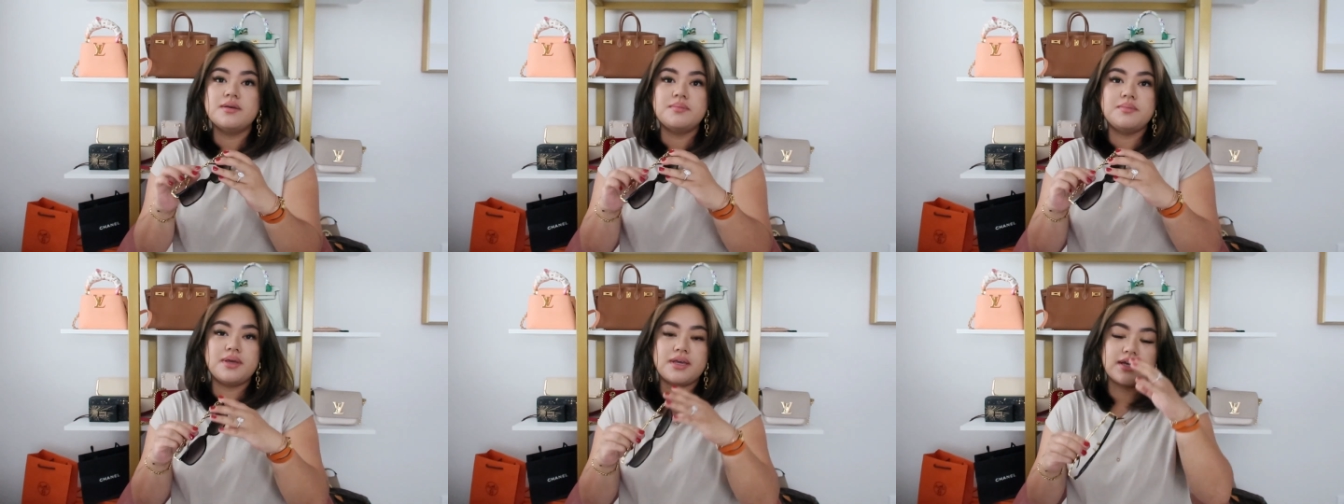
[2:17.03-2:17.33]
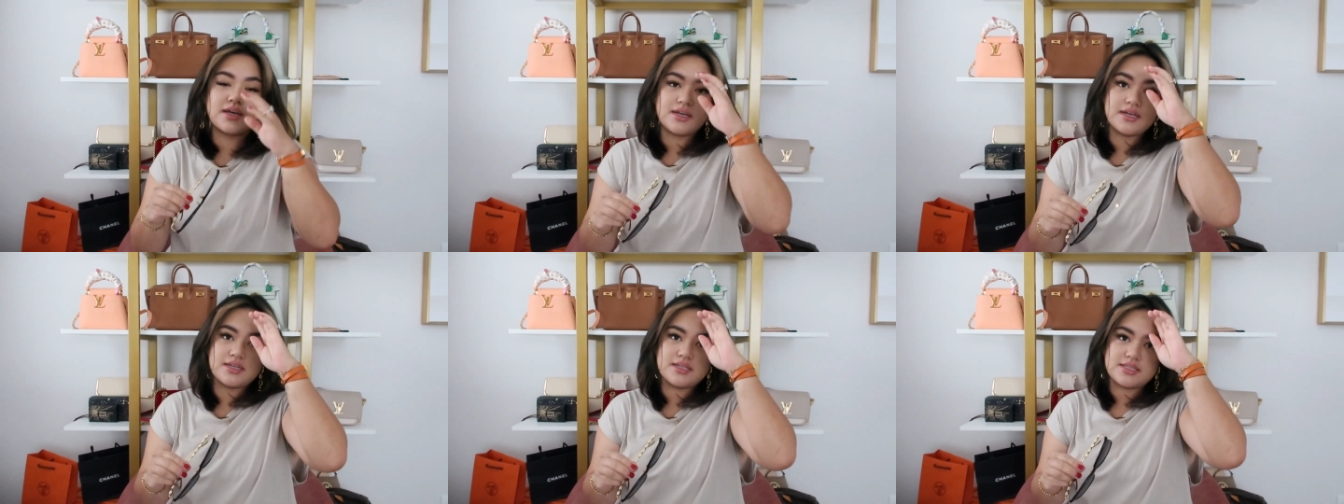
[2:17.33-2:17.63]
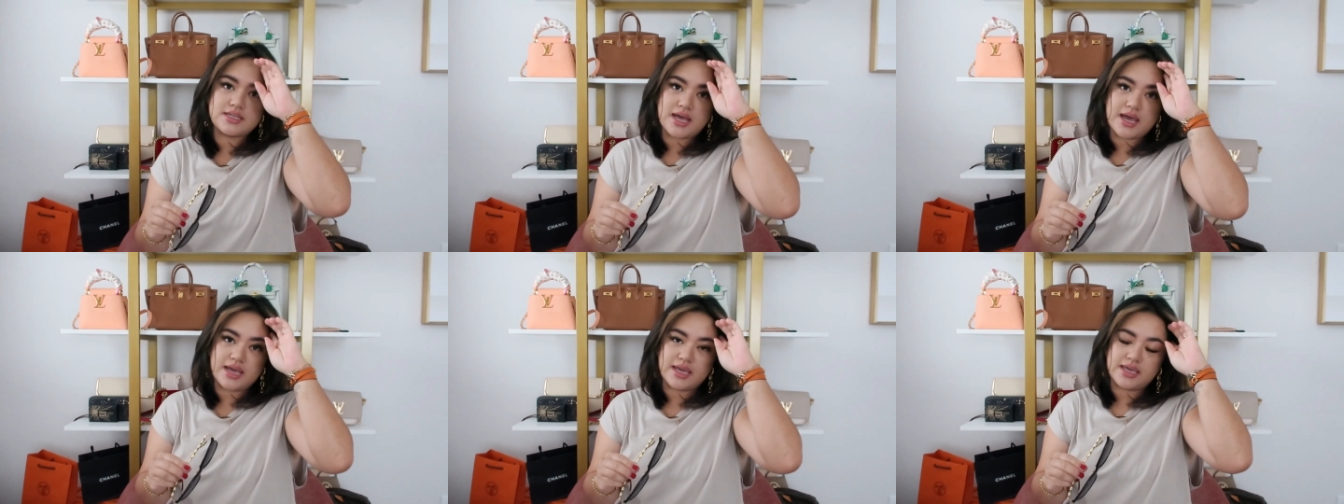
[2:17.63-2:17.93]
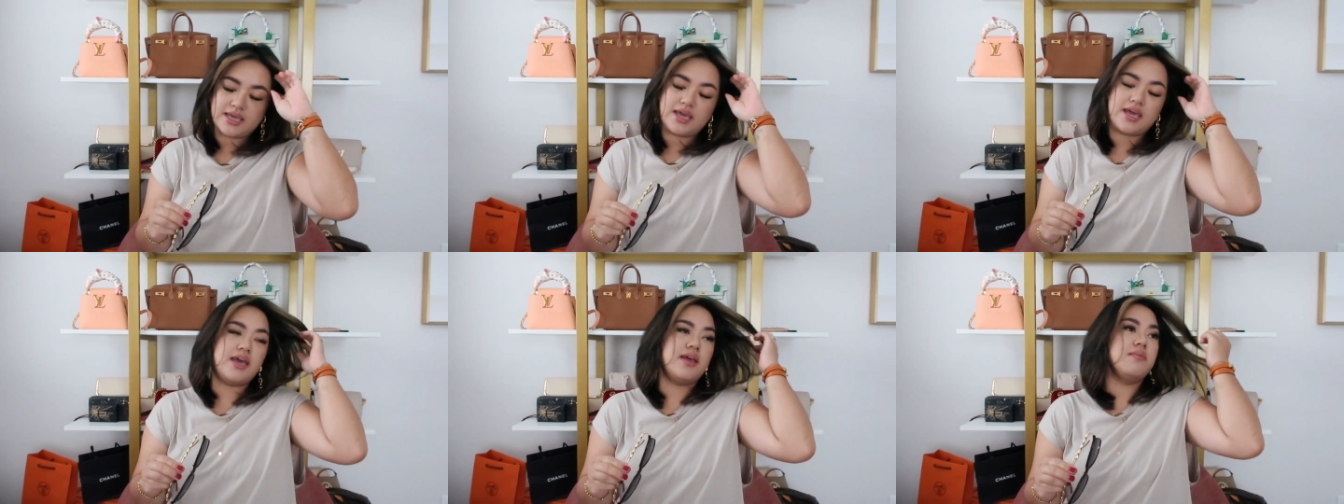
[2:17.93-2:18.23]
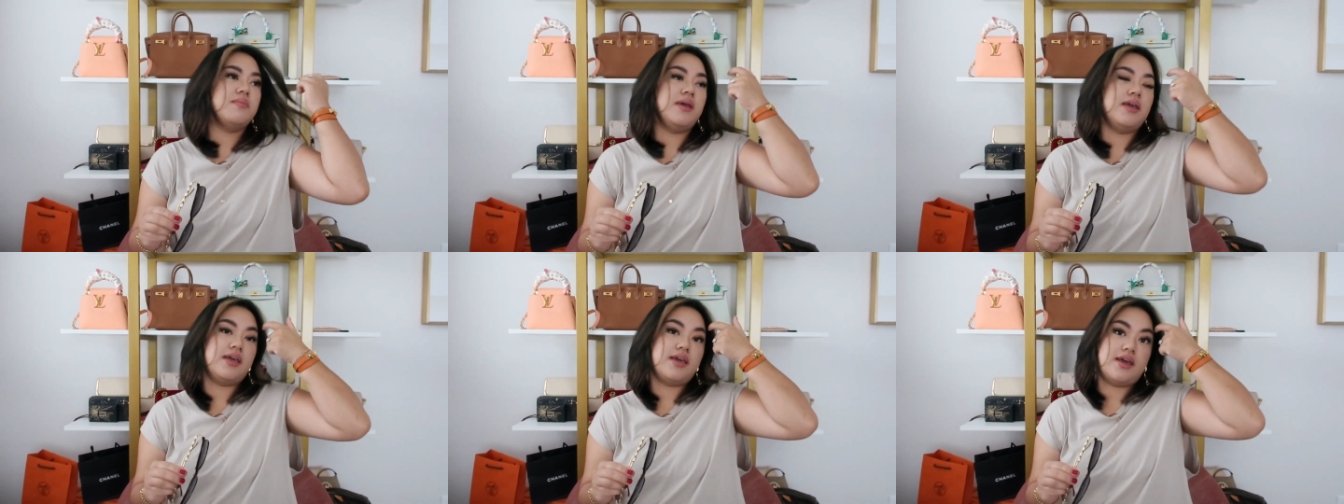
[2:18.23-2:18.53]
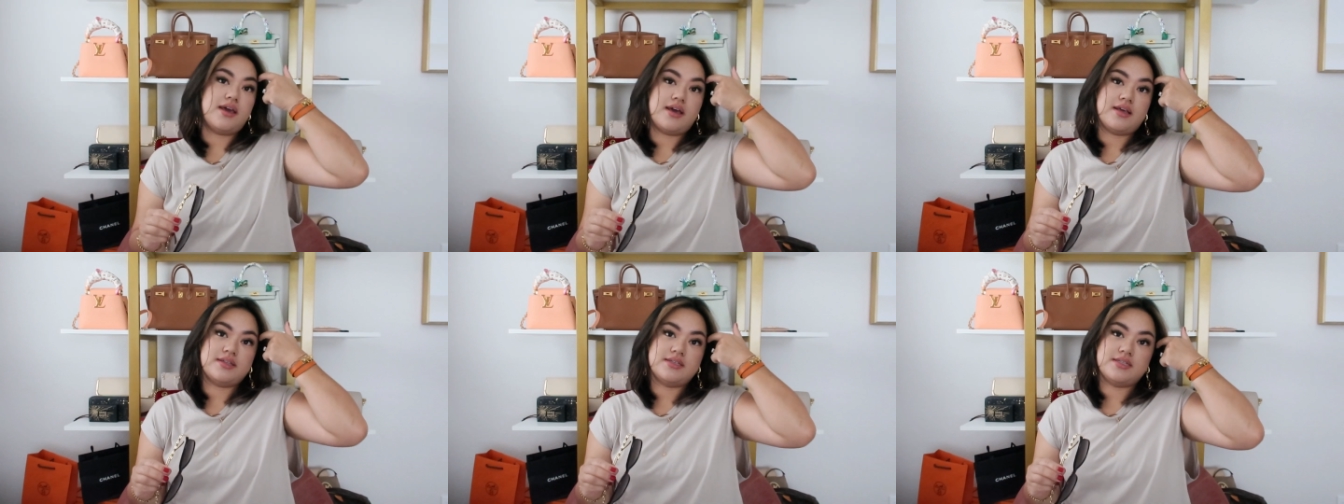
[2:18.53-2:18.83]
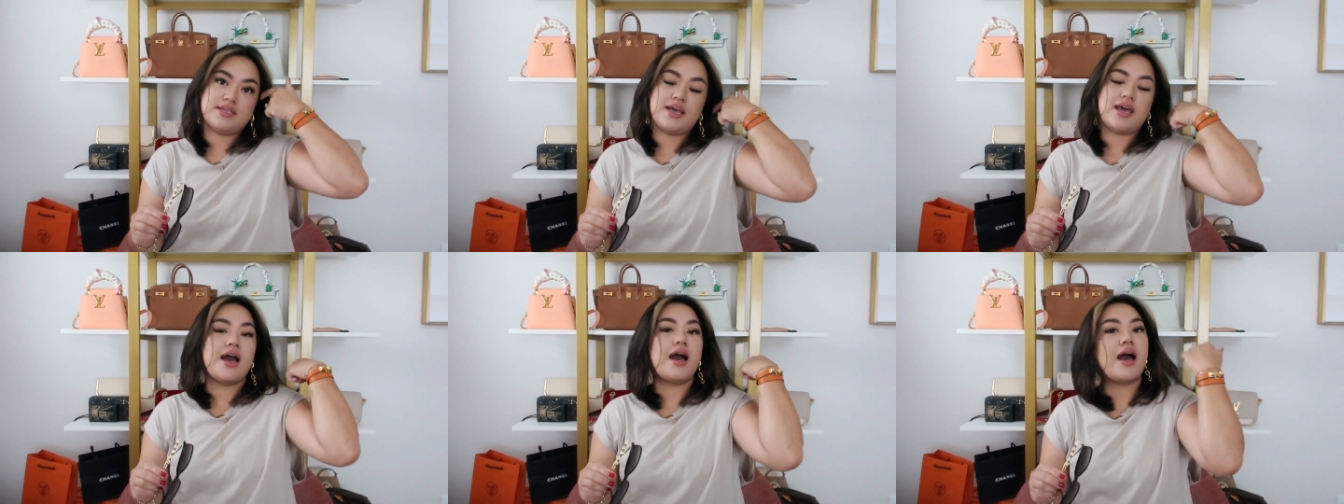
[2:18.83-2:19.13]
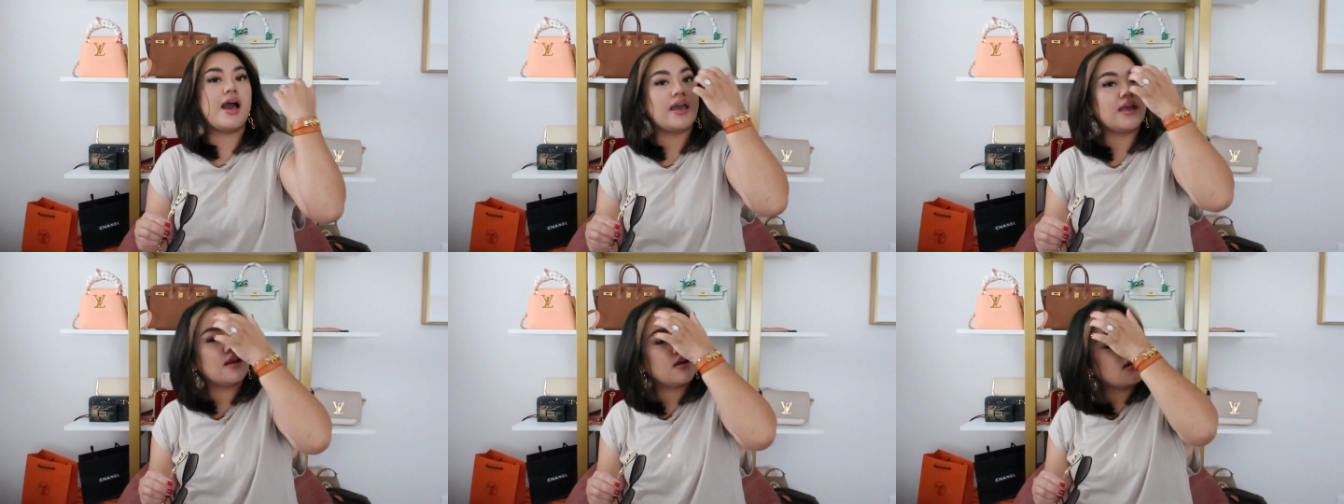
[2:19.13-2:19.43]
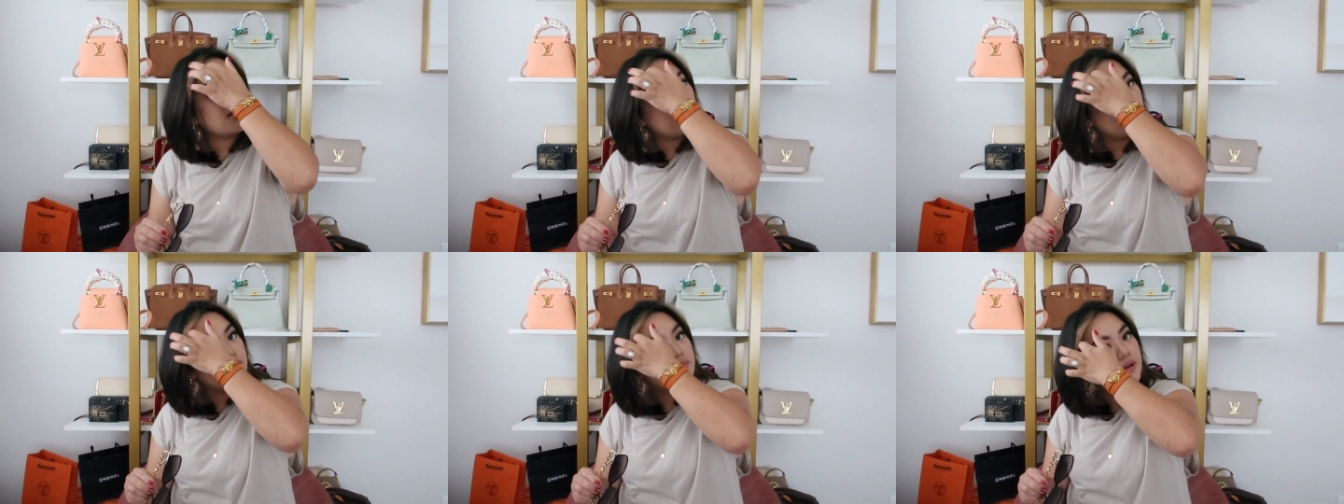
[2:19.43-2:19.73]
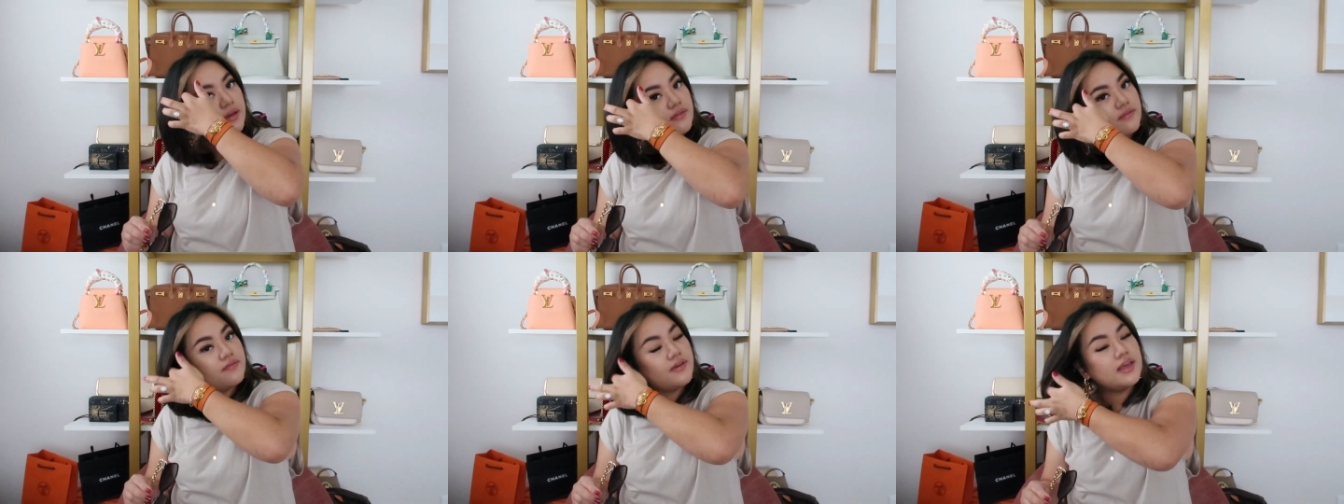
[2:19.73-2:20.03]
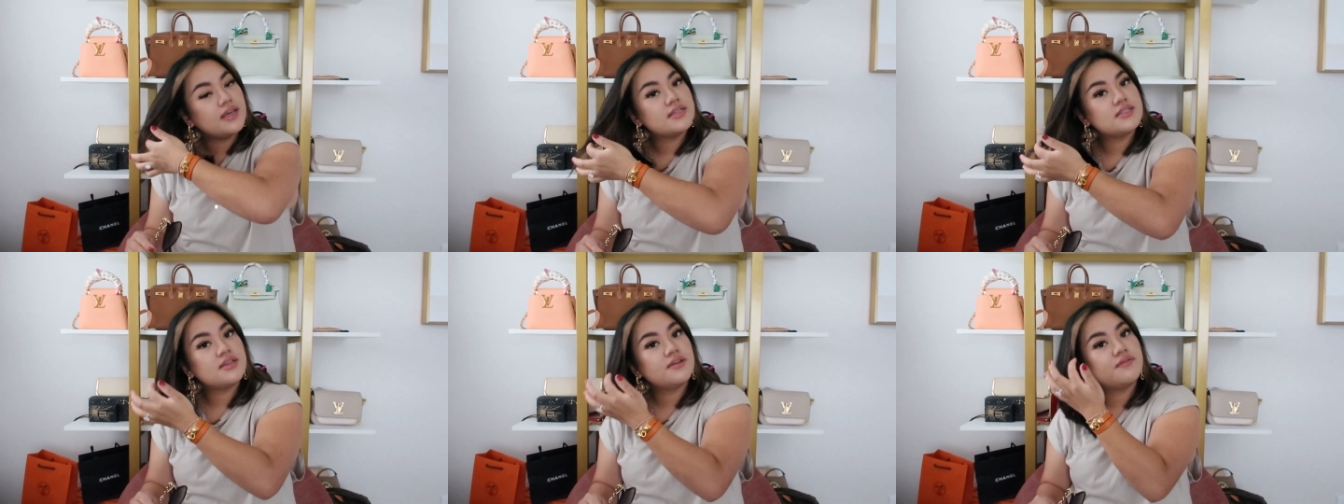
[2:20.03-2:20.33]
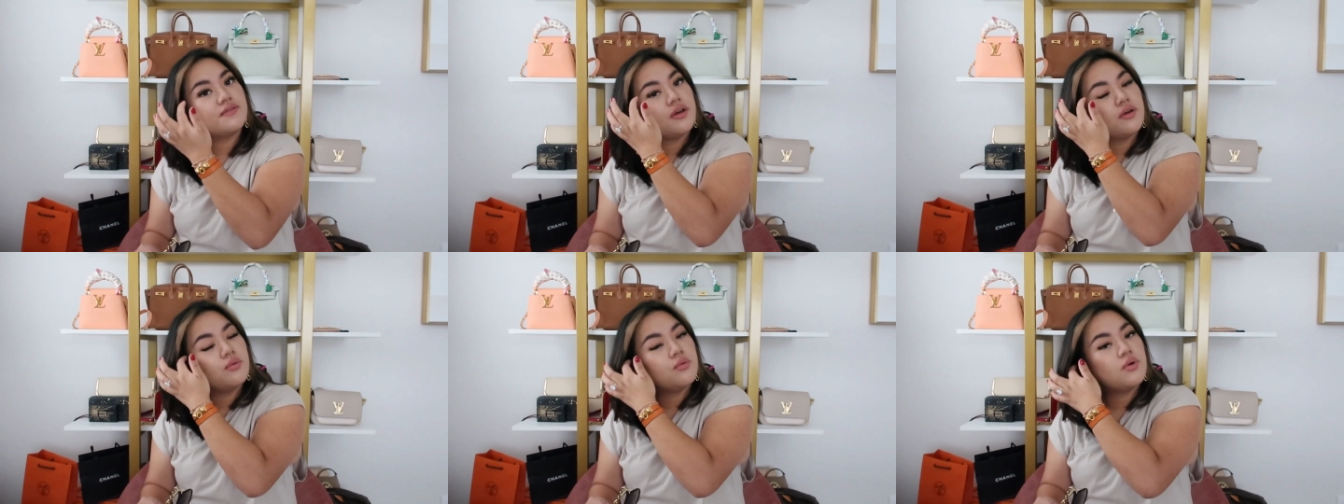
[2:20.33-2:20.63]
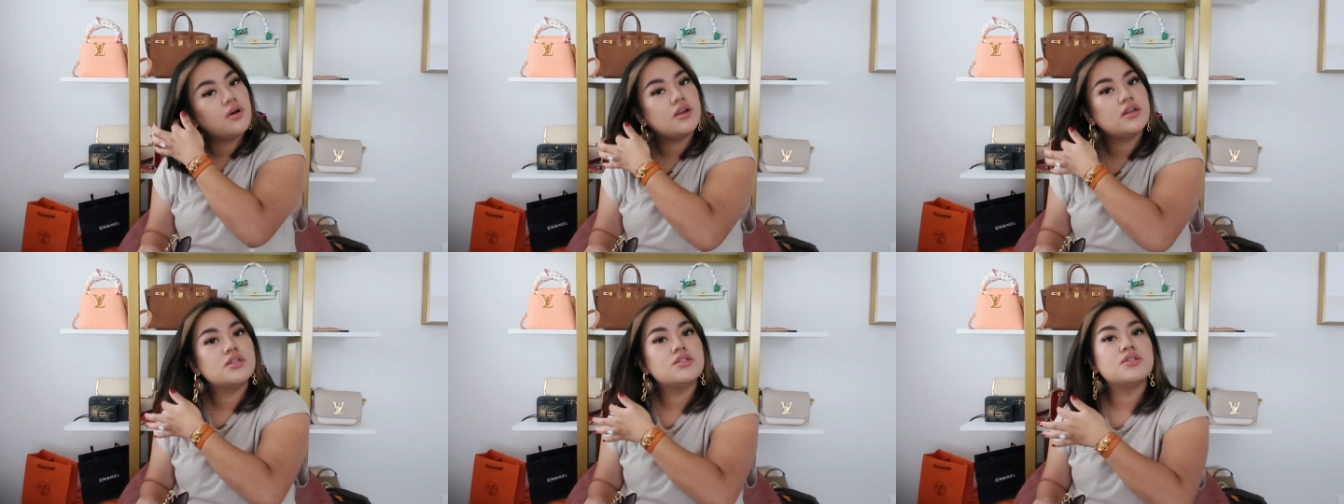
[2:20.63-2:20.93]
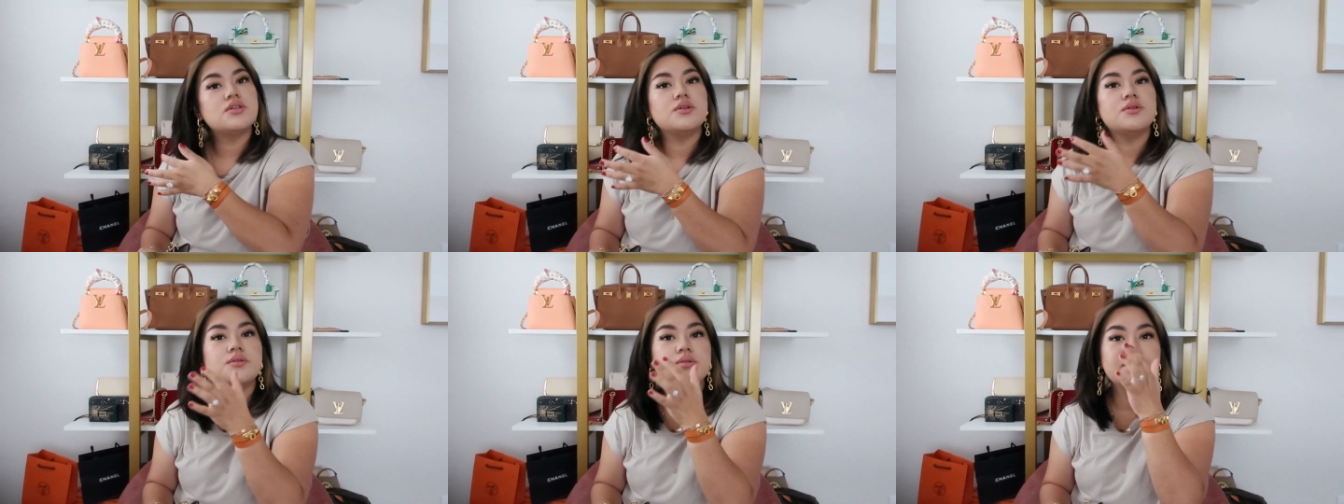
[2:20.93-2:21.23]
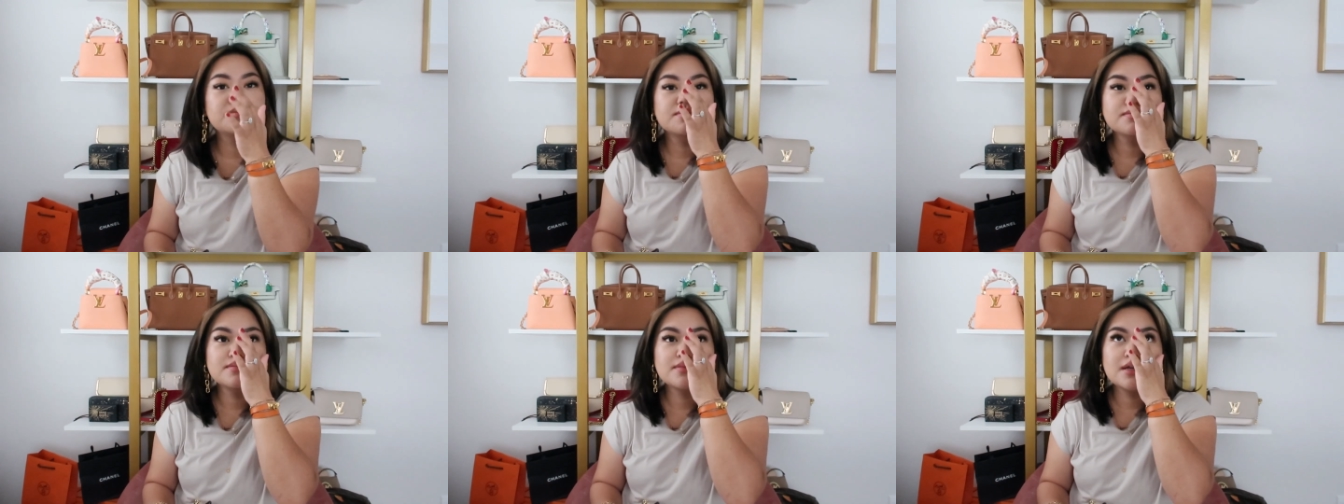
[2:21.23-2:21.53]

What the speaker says: because I can make it sit higher on my face if I wanted to.